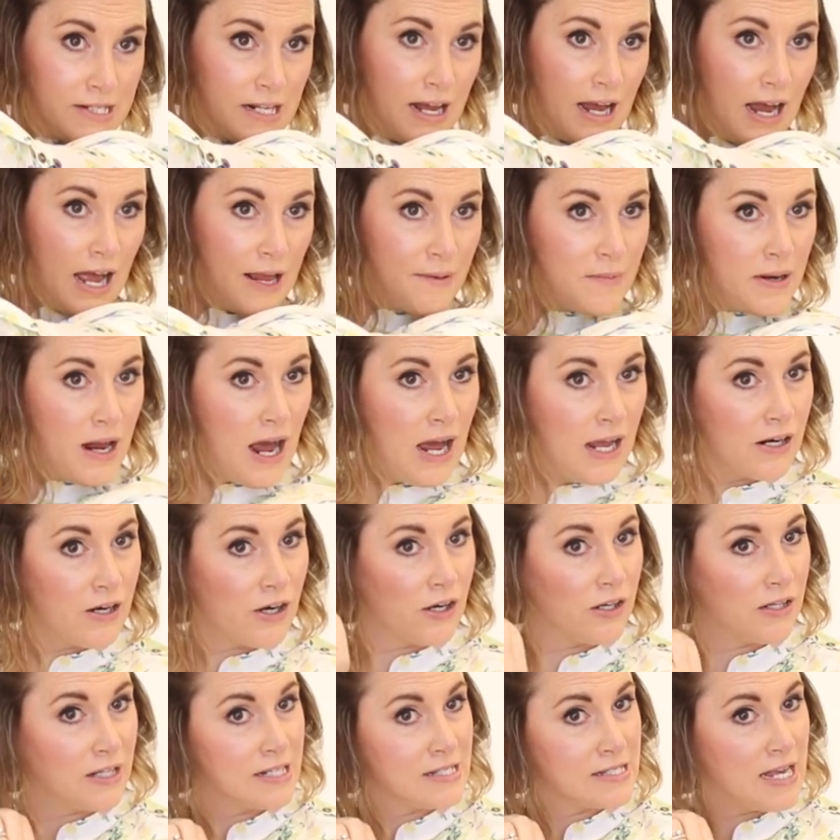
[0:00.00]
that I'm not
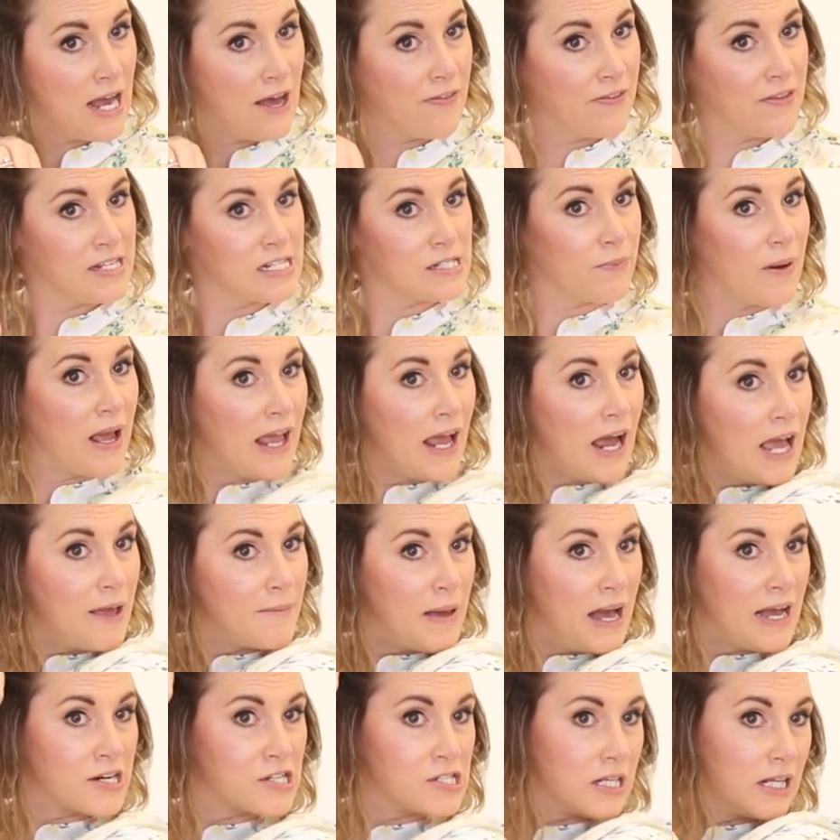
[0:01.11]
curling down this way, I'm
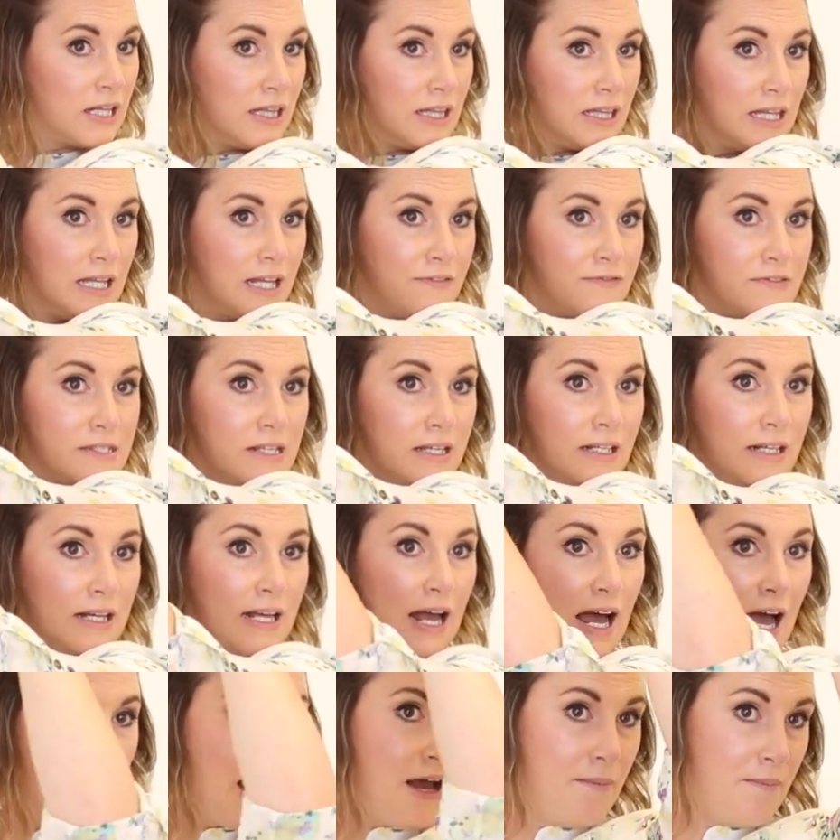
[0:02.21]
actually lifting it
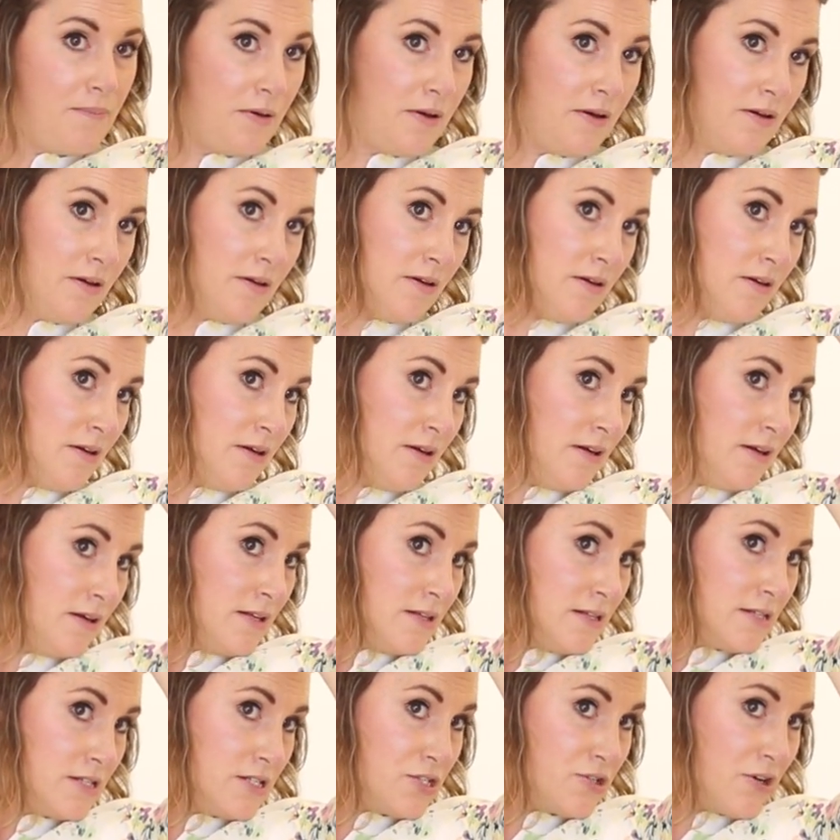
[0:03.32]
up
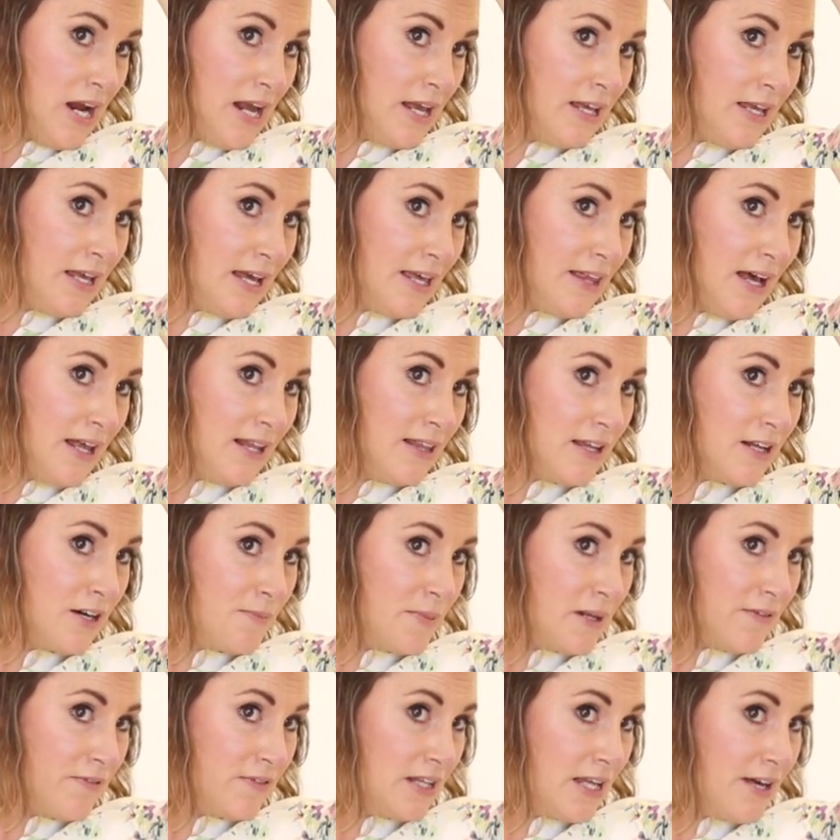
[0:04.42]
to try and get a little
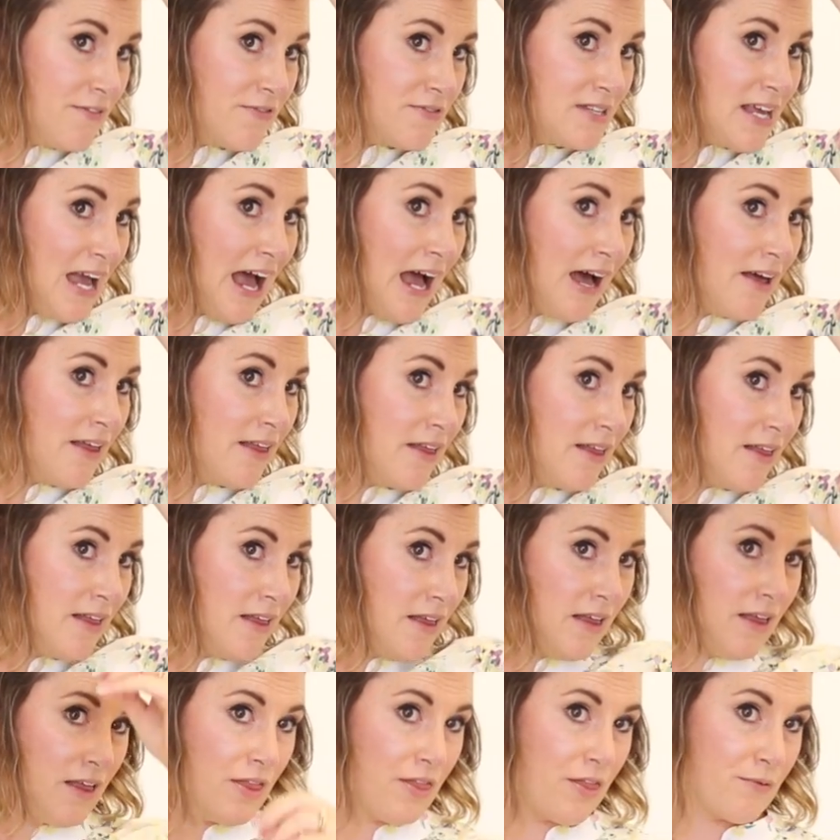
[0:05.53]
bit of lift at
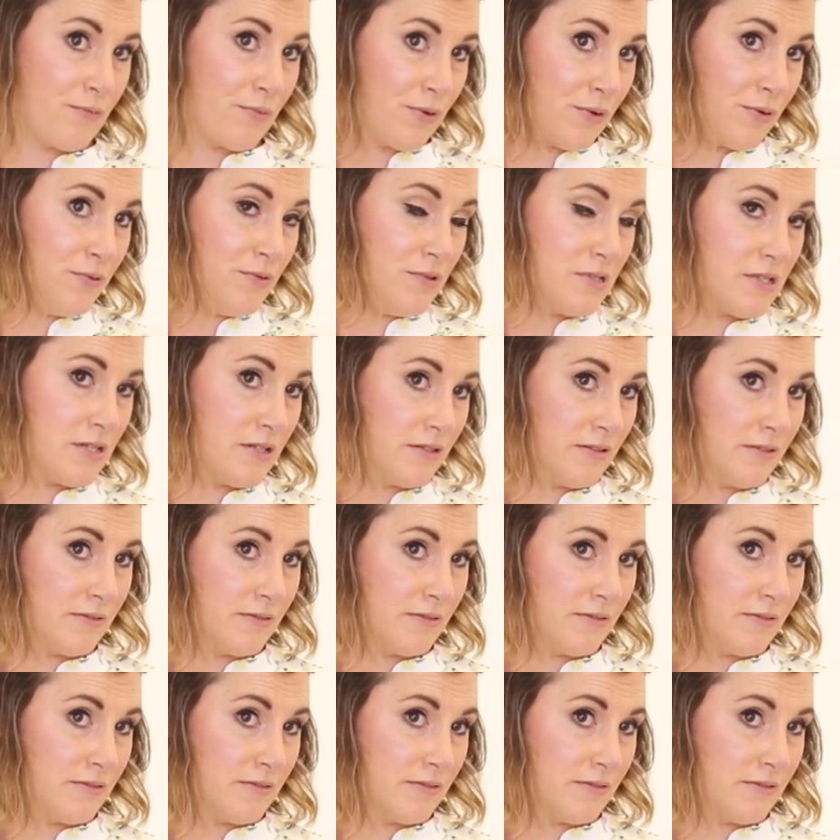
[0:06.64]
the root